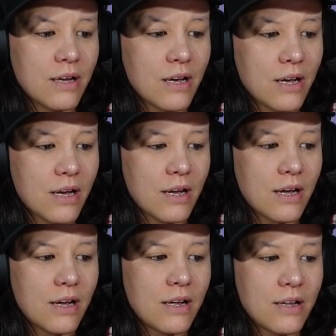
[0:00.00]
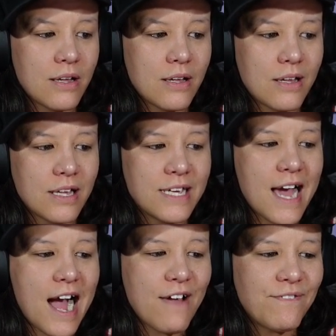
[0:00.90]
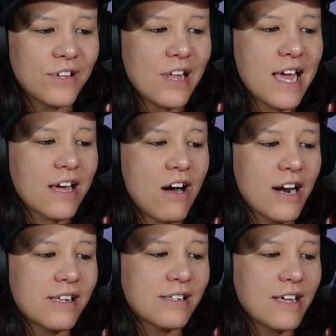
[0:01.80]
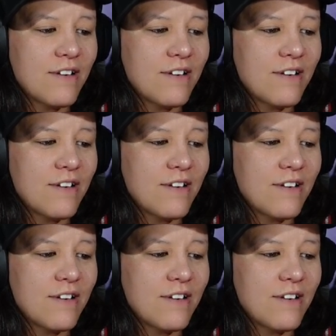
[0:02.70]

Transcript: Uh, yeah, I feel like honestly,